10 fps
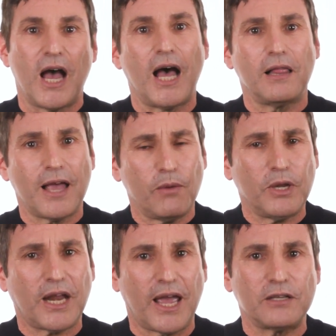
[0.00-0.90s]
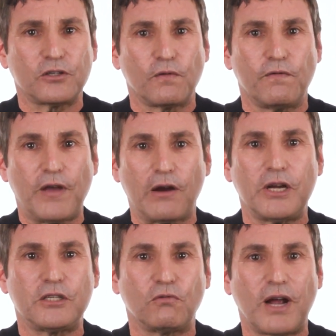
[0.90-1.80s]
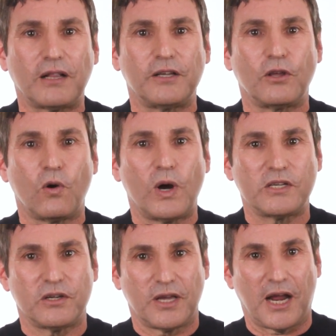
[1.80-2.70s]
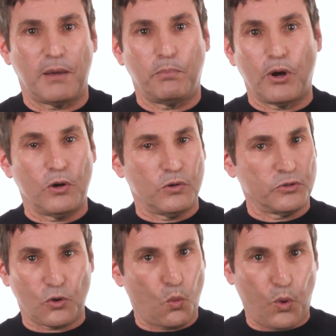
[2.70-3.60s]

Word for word: allow me to answer very directly the question that I posed,